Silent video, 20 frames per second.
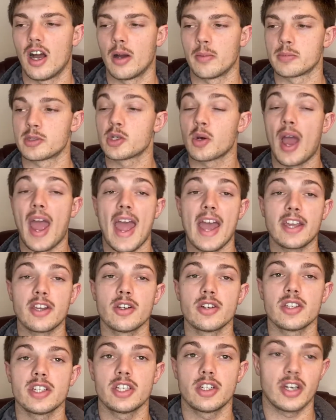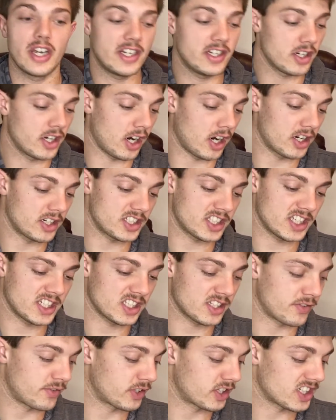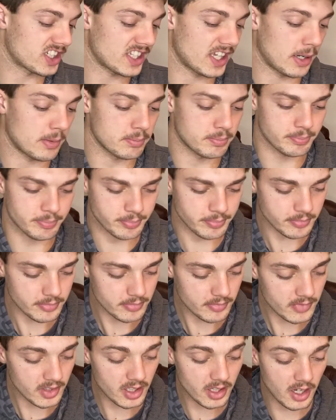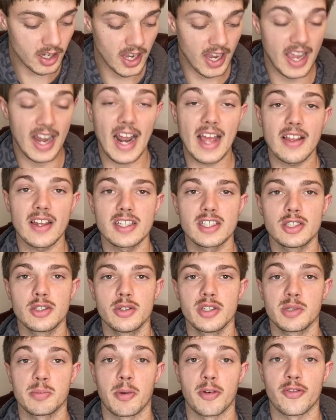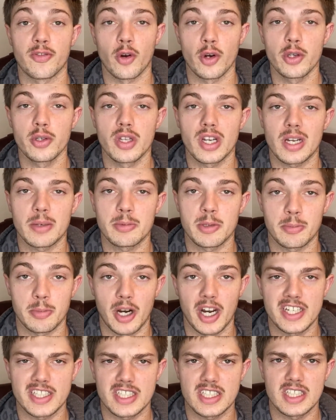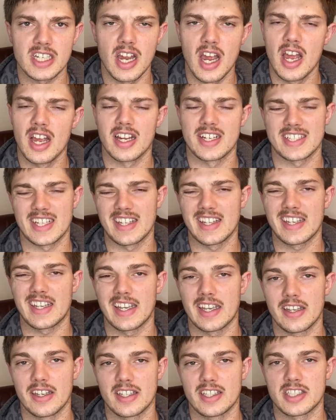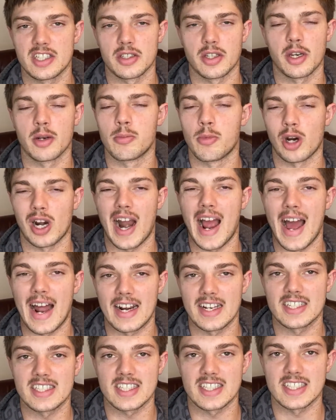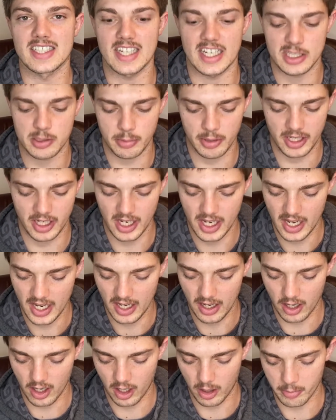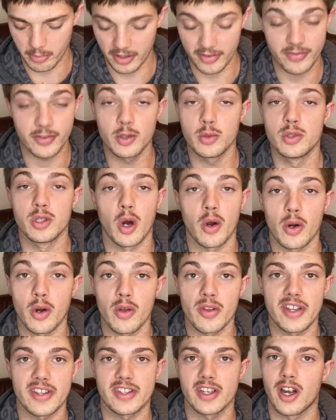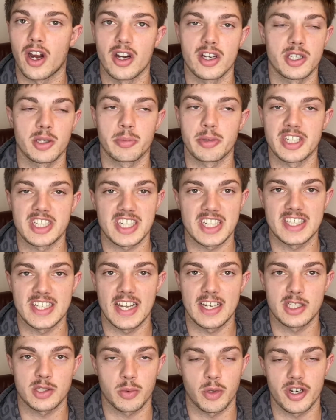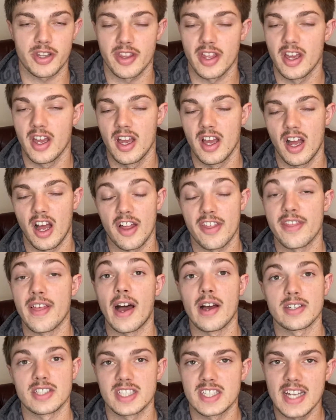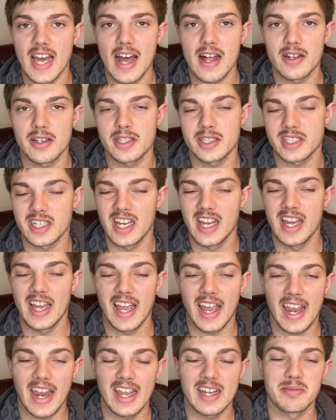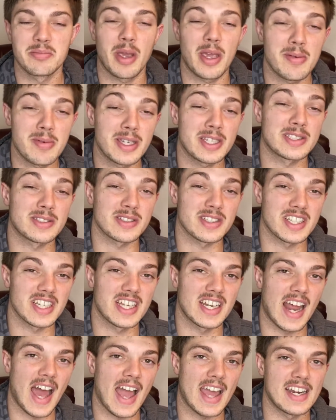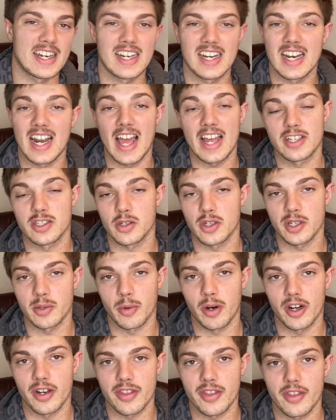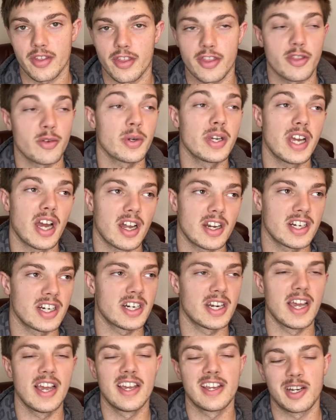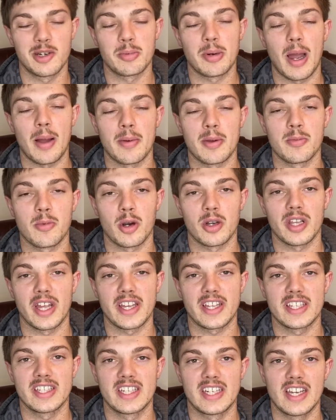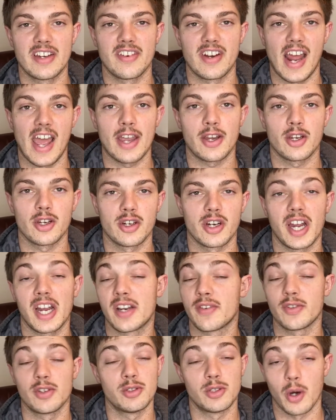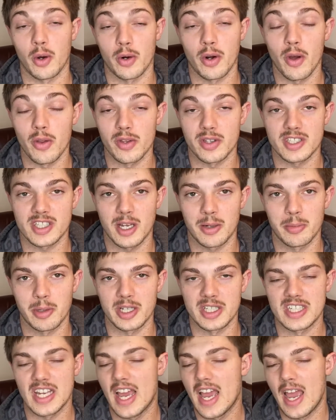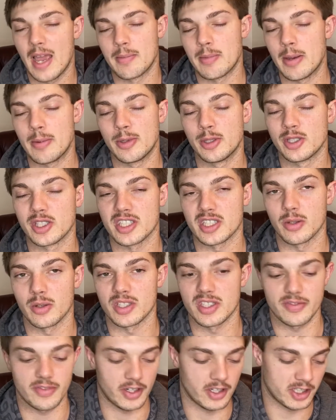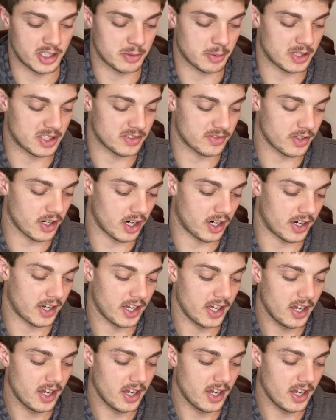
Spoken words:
So accurately grade your cards is the first step. And I like to do this before you look up the prices, because I think it's a little more honest assessment. If you don't know that the card in the PSA 10 is worth $1,000, and maybe it's really a 9 and a 9 is only worth $300, you're probably more likely to give an accurate grade if you don't know those numbers. Maybe you just know it's a fairly expensive card.